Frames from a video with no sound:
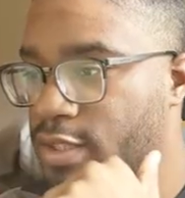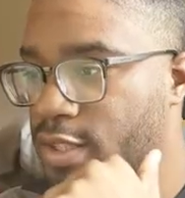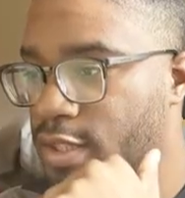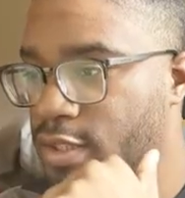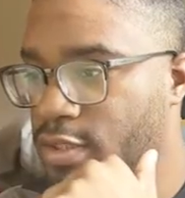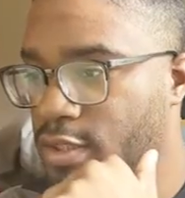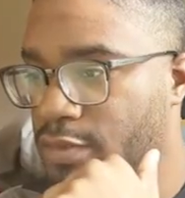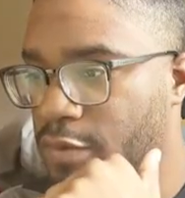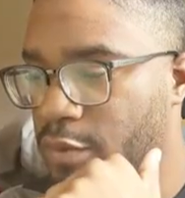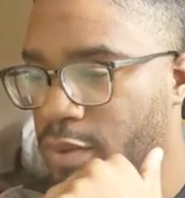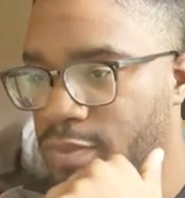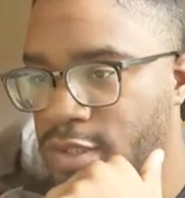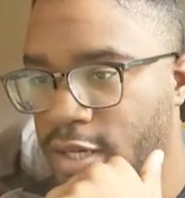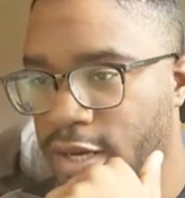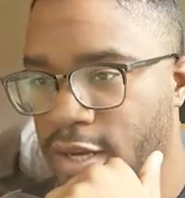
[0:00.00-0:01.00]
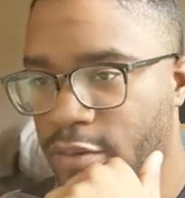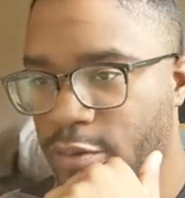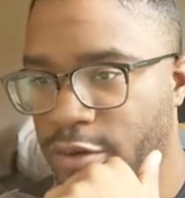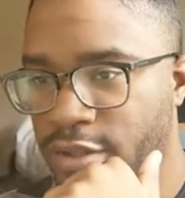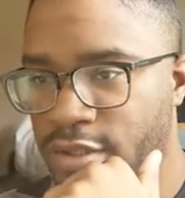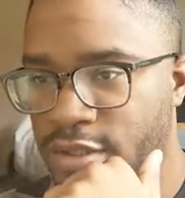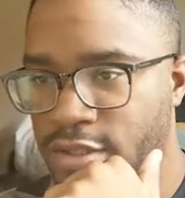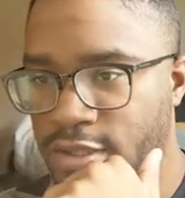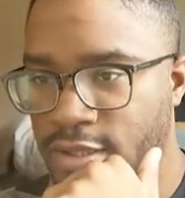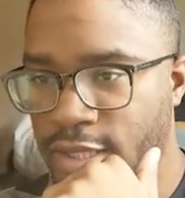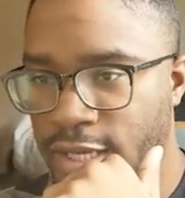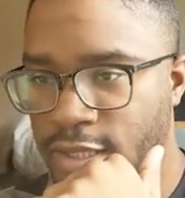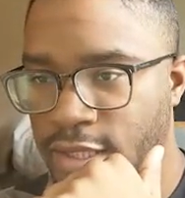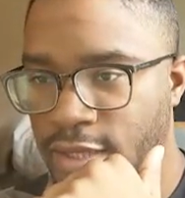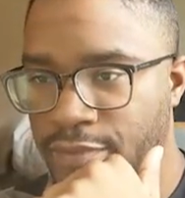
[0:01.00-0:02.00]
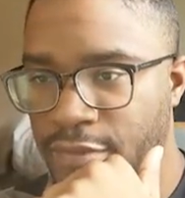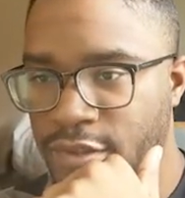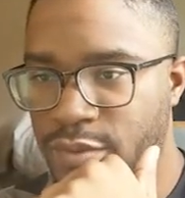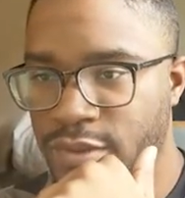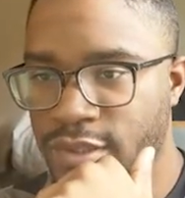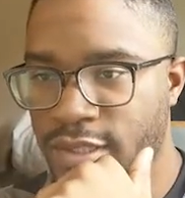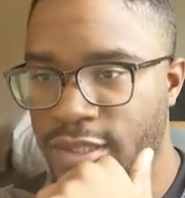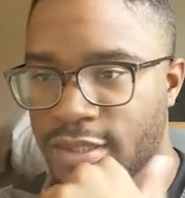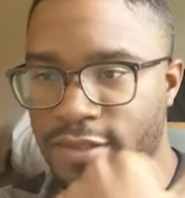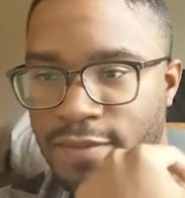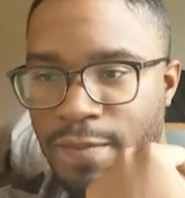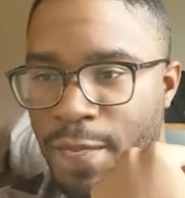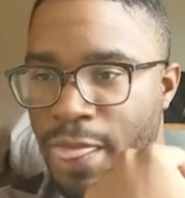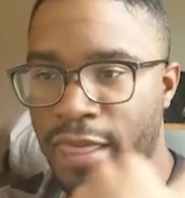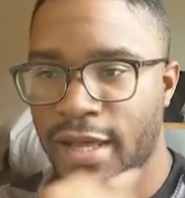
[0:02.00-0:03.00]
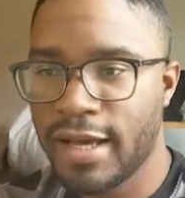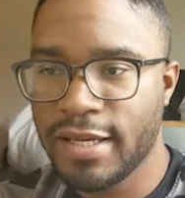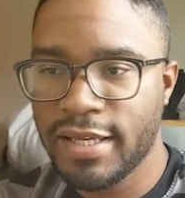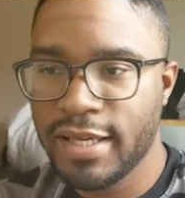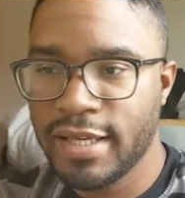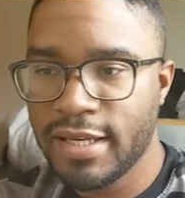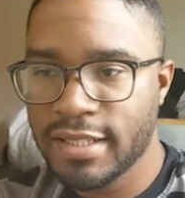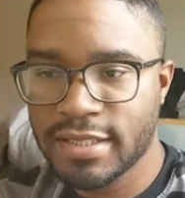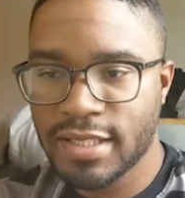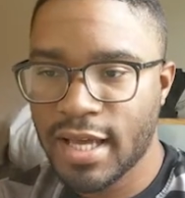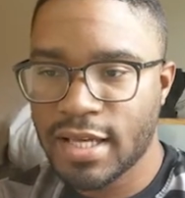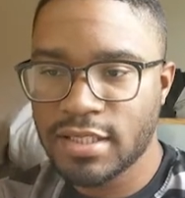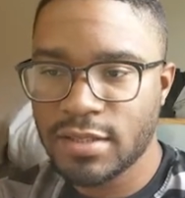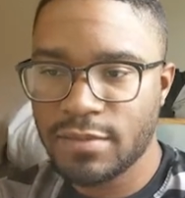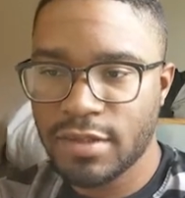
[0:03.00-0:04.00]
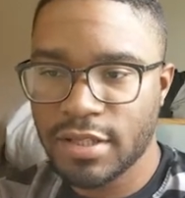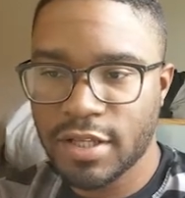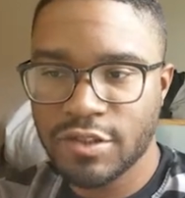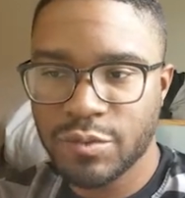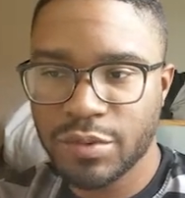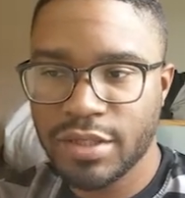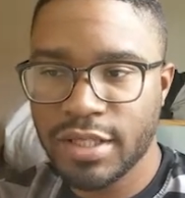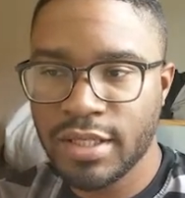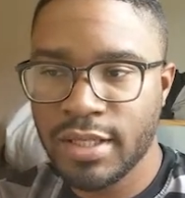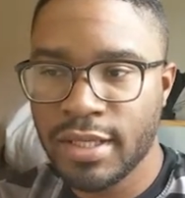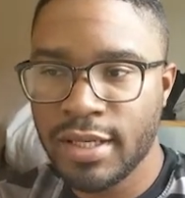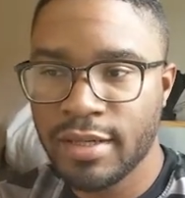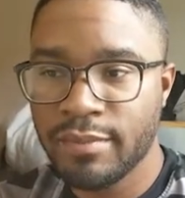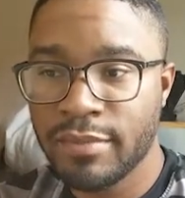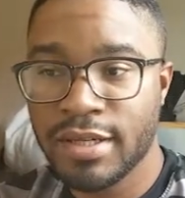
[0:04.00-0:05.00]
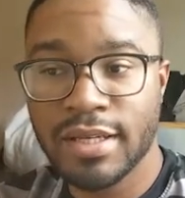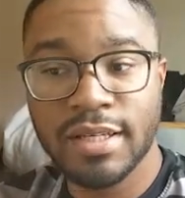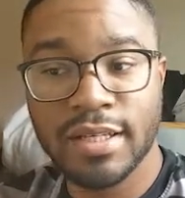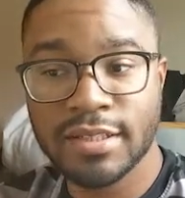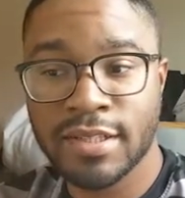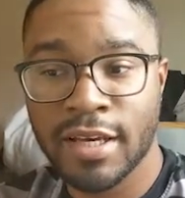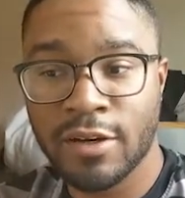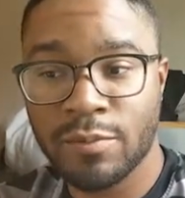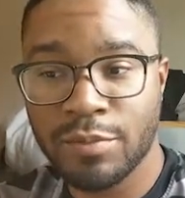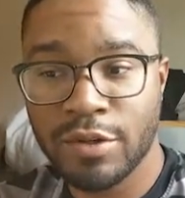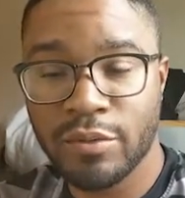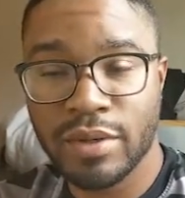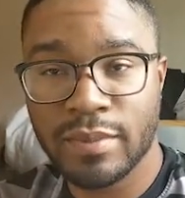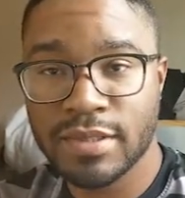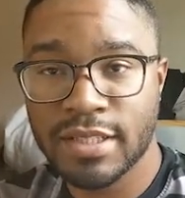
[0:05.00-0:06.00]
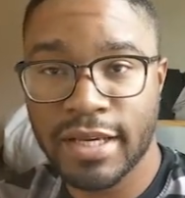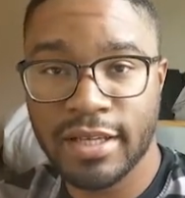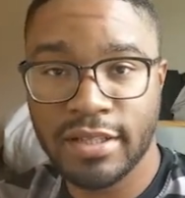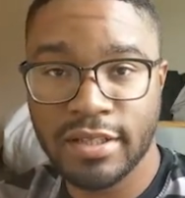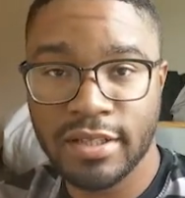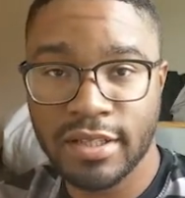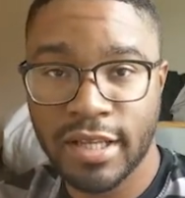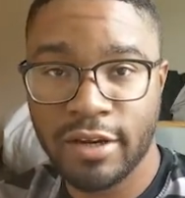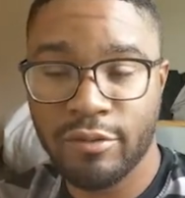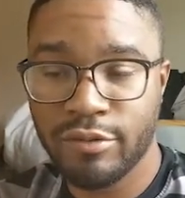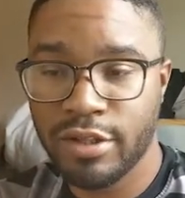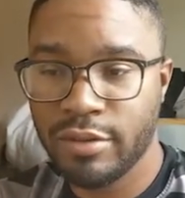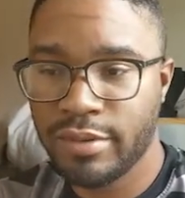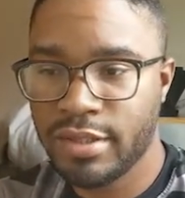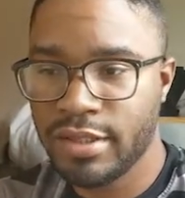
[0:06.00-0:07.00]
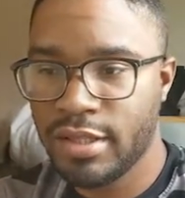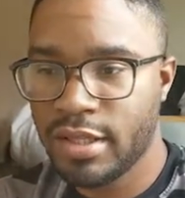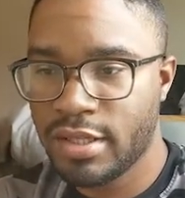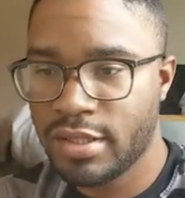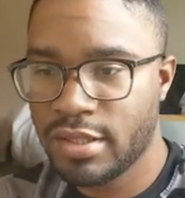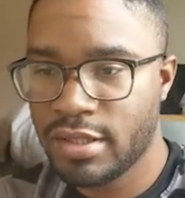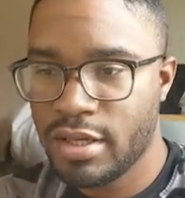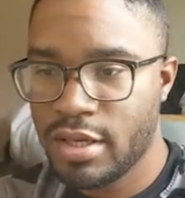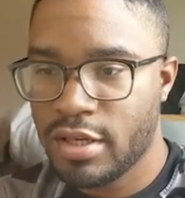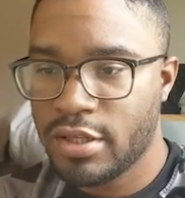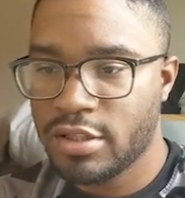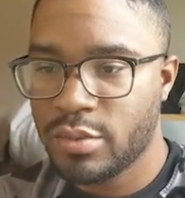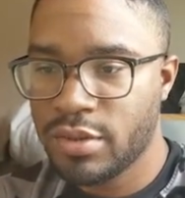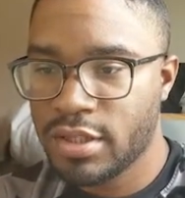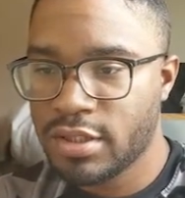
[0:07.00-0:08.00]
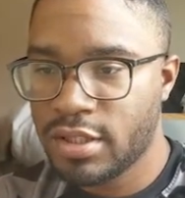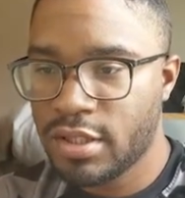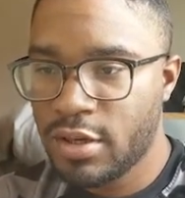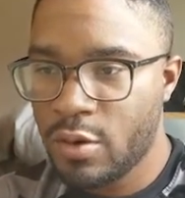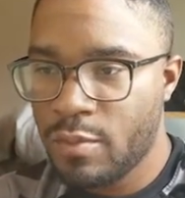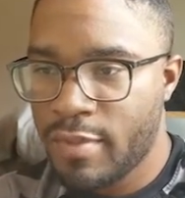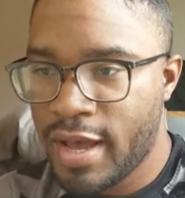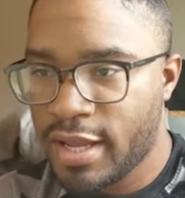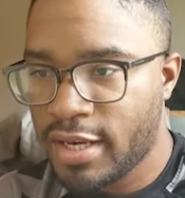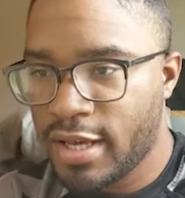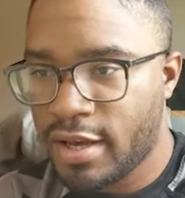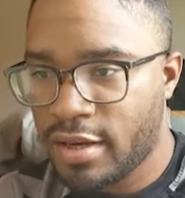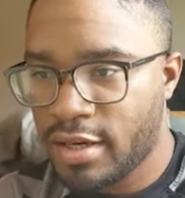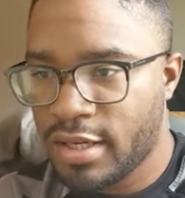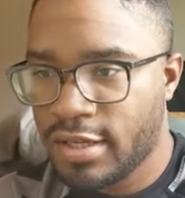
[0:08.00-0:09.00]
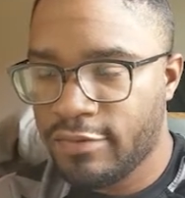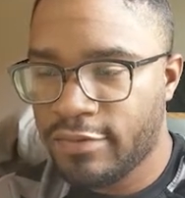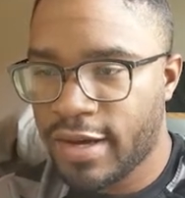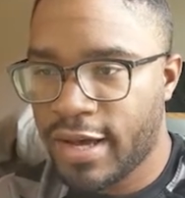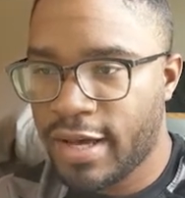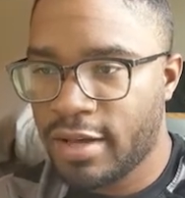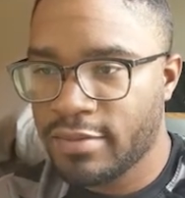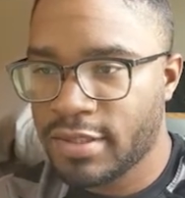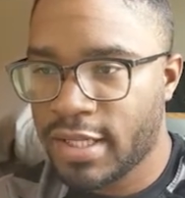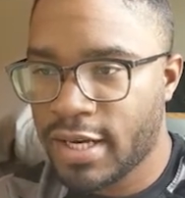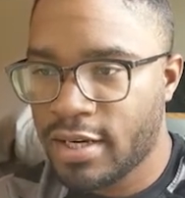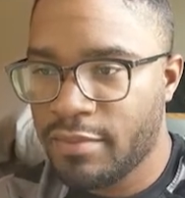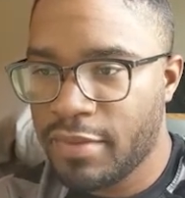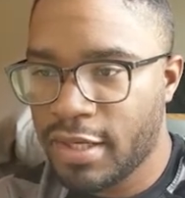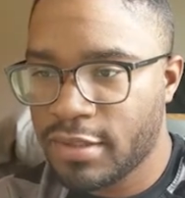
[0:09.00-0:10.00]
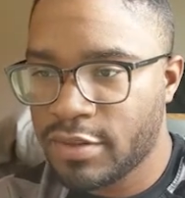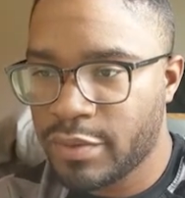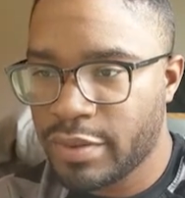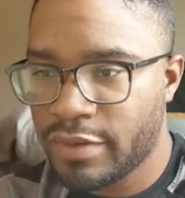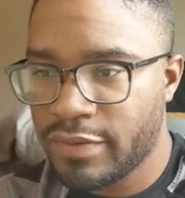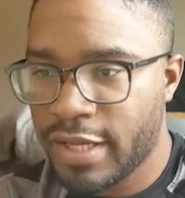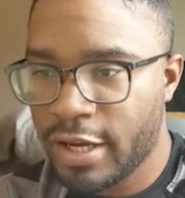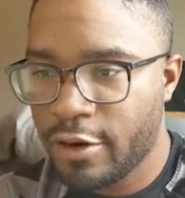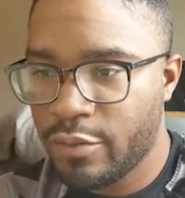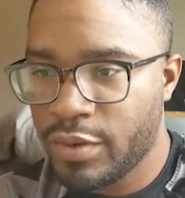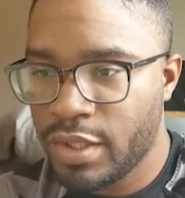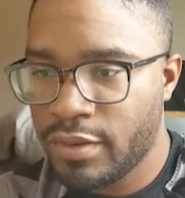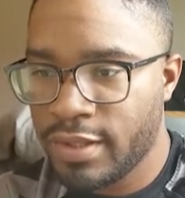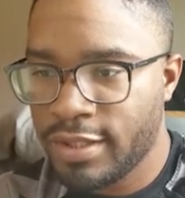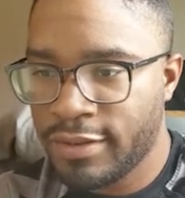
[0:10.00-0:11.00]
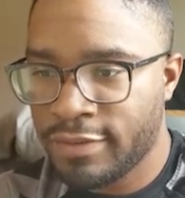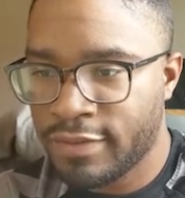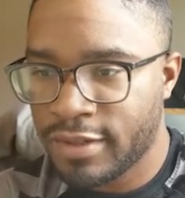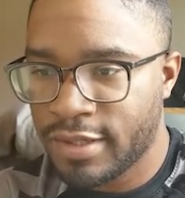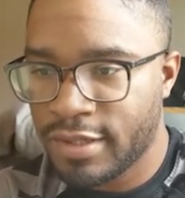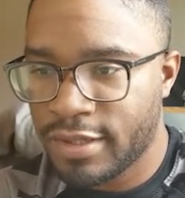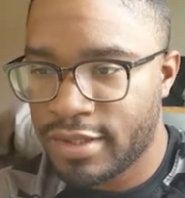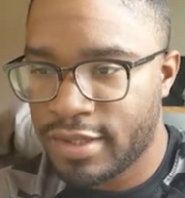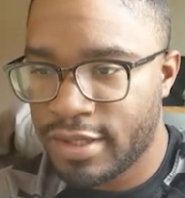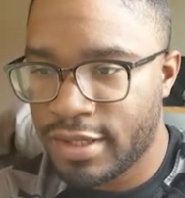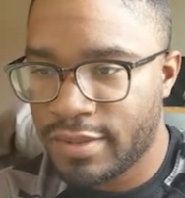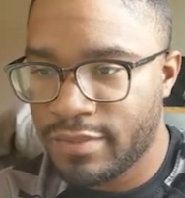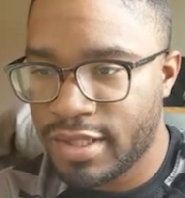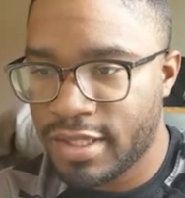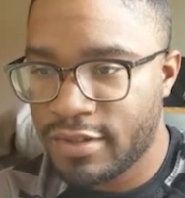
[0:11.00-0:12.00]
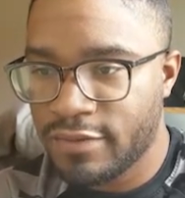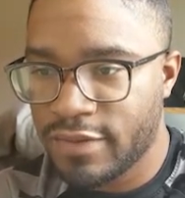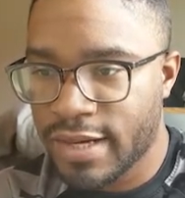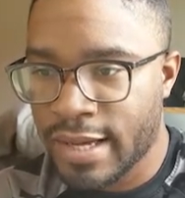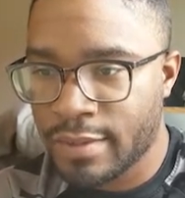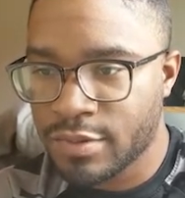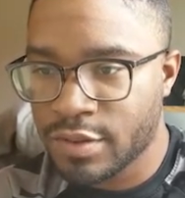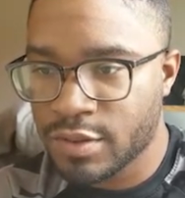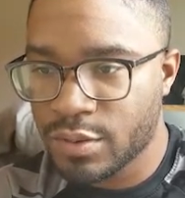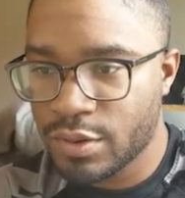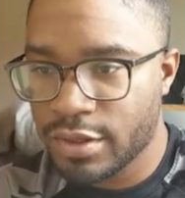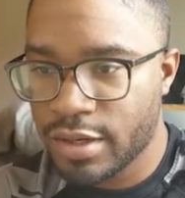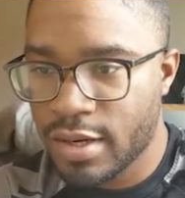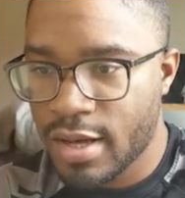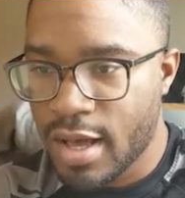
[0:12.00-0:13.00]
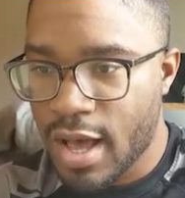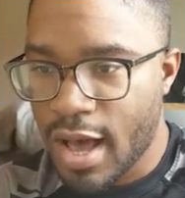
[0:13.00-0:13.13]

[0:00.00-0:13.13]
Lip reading: section of the website where it's just like the image with text, again, it's not something that's really needed, but it does help your website look like really, really good. So we're just gonna go back down to good vibes, kind of make sort of like a really, really fun, good vibe store.